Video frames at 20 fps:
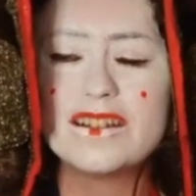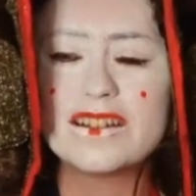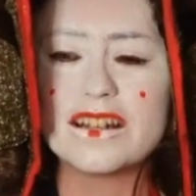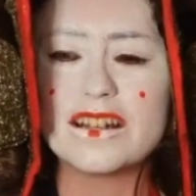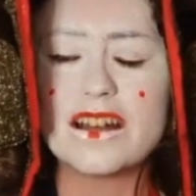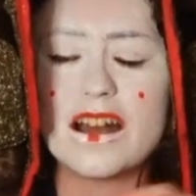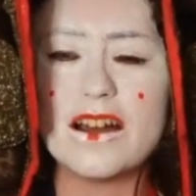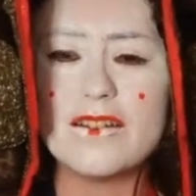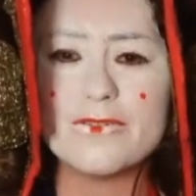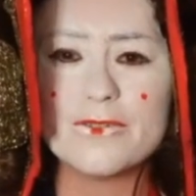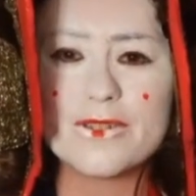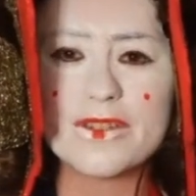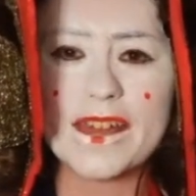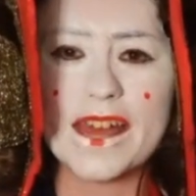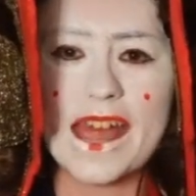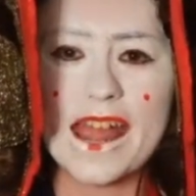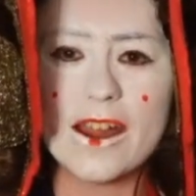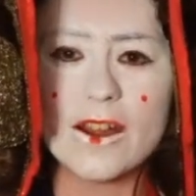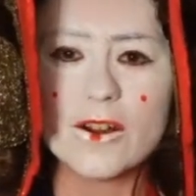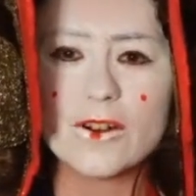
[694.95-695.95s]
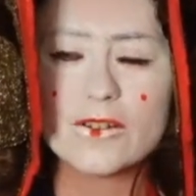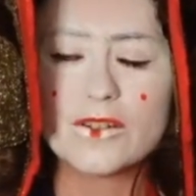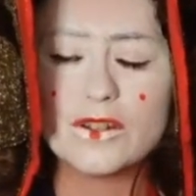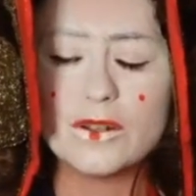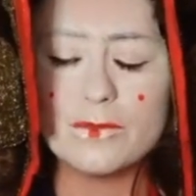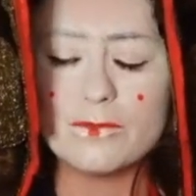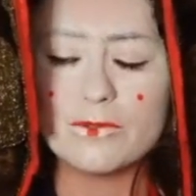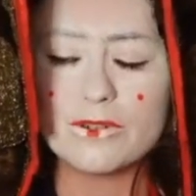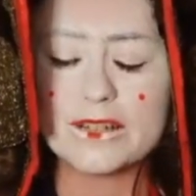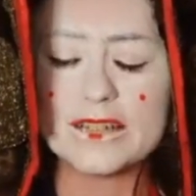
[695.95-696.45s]
to cover the hair
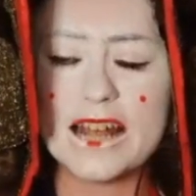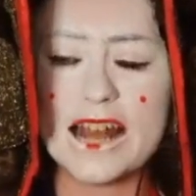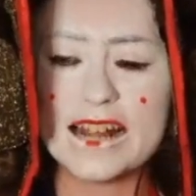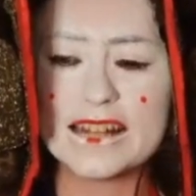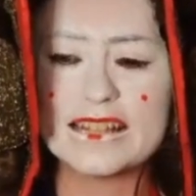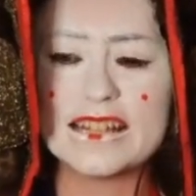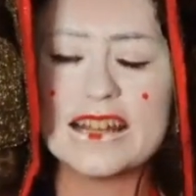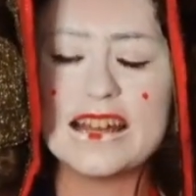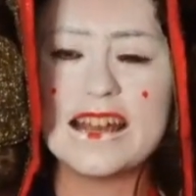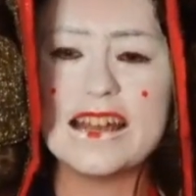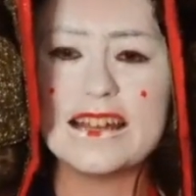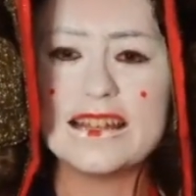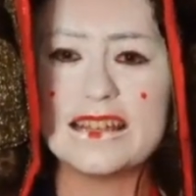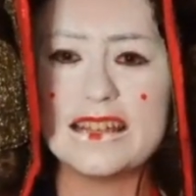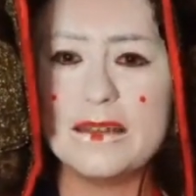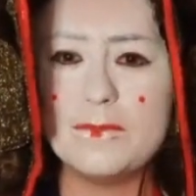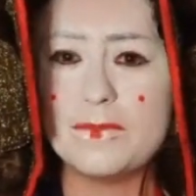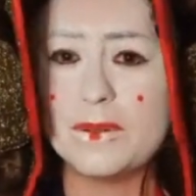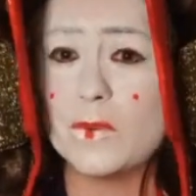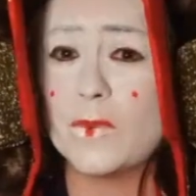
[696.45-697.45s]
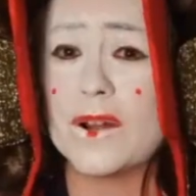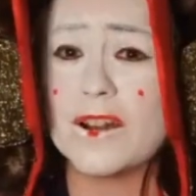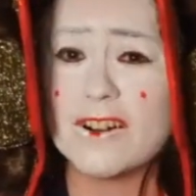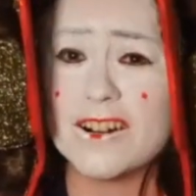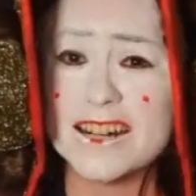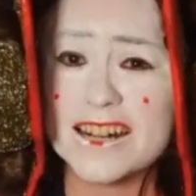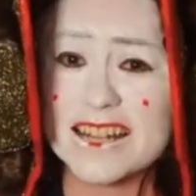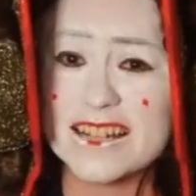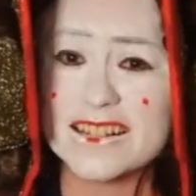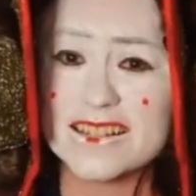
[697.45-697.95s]
to protect it and keep it where
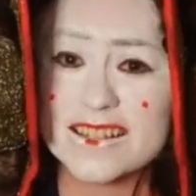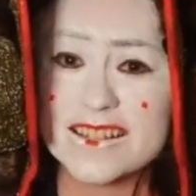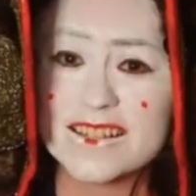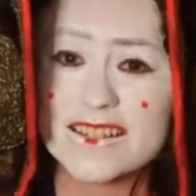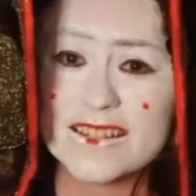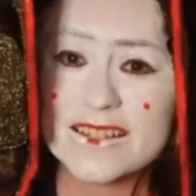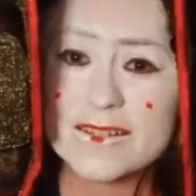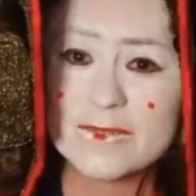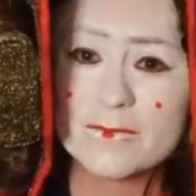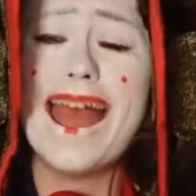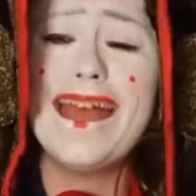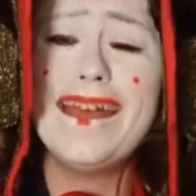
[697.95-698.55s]
it is.